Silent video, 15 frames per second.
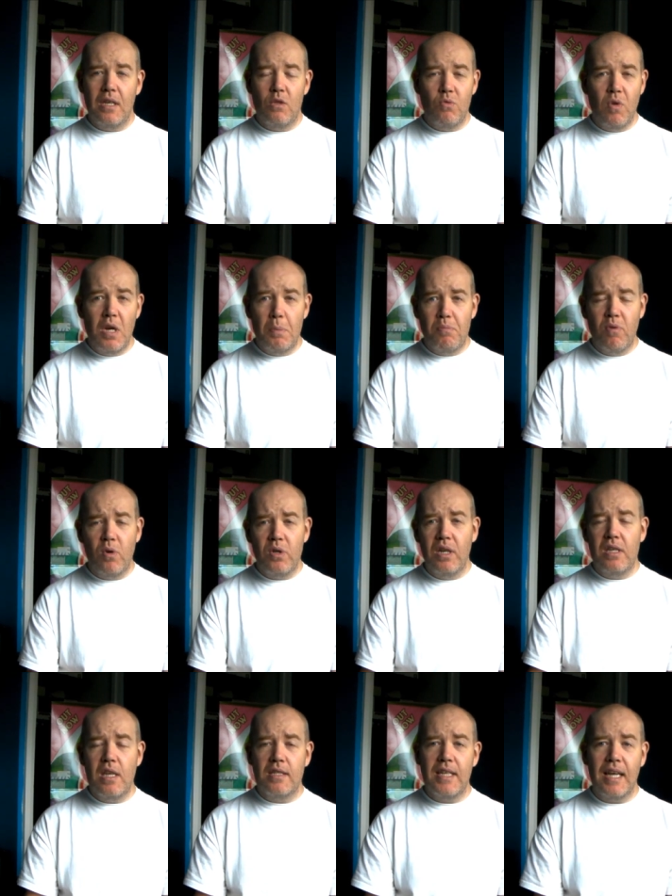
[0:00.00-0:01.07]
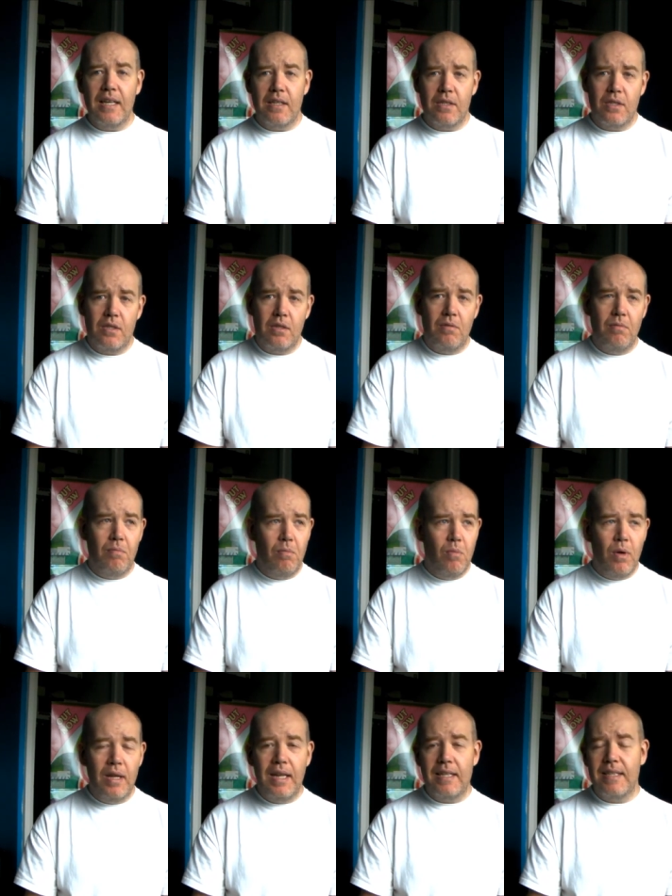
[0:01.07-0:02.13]
it's really broadening your tastes,
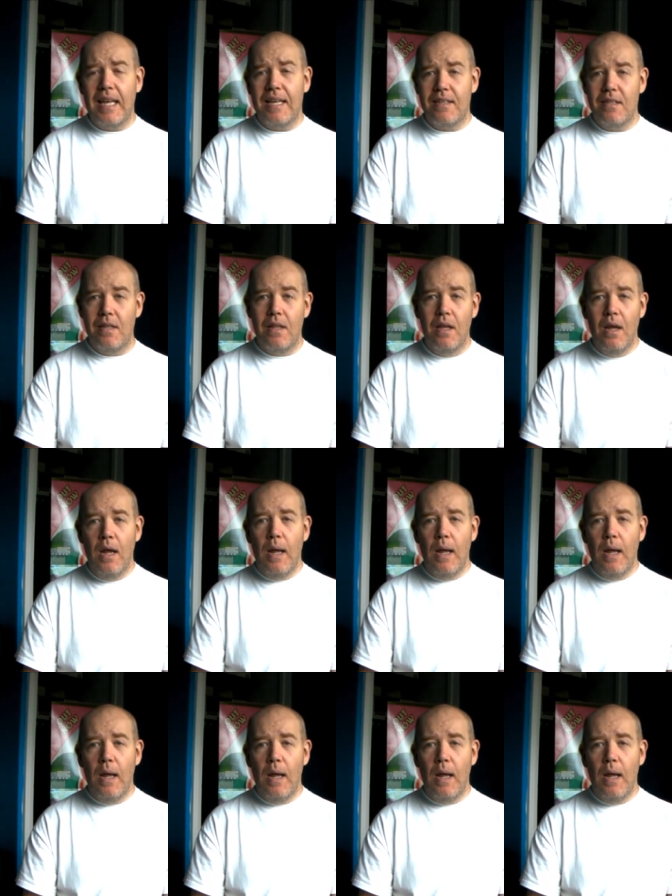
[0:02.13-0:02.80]
and that's excellent.